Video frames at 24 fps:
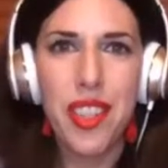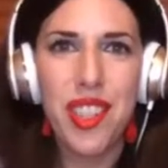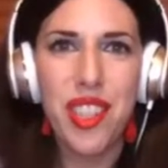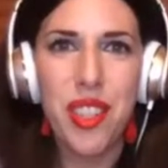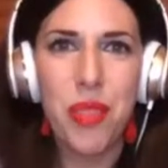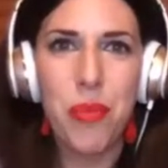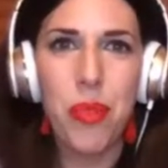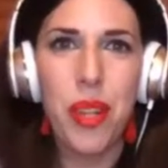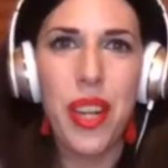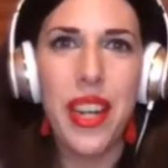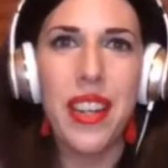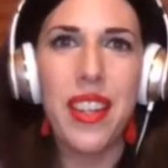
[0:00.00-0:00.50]

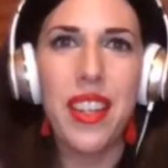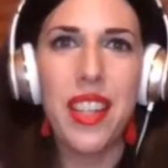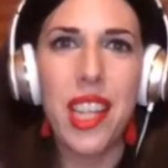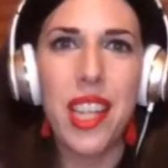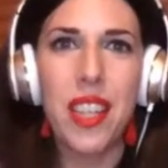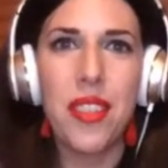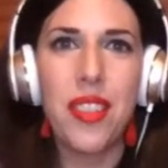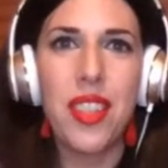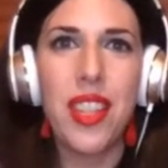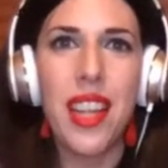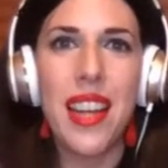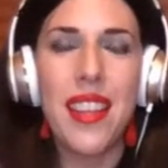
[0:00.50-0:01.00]
to break, a
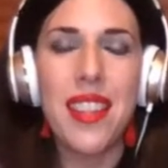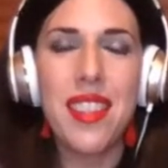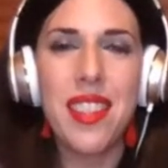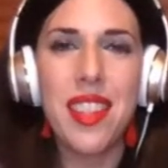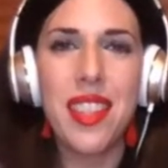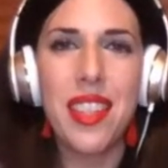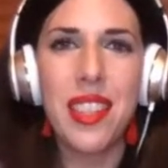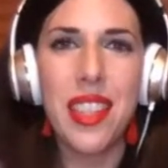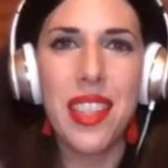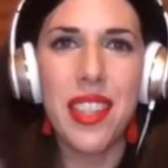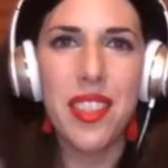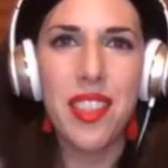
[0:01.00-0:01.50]
lot of glass
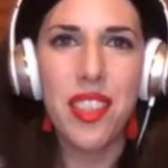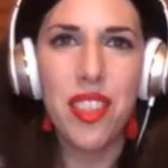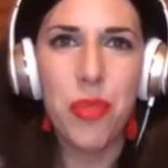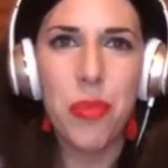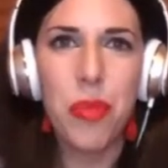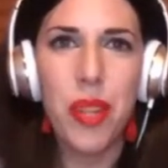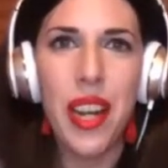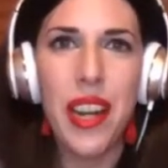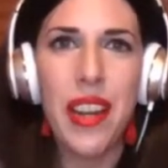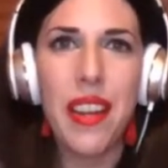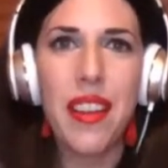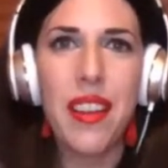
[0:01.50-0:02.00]
ceilings to
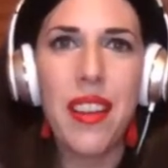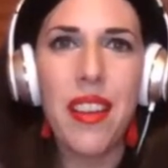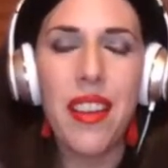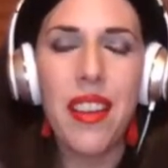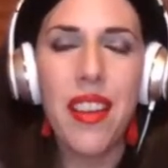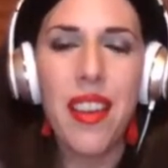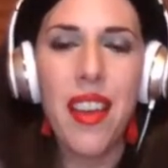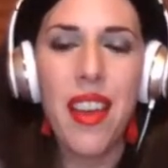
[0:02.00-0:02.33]
break.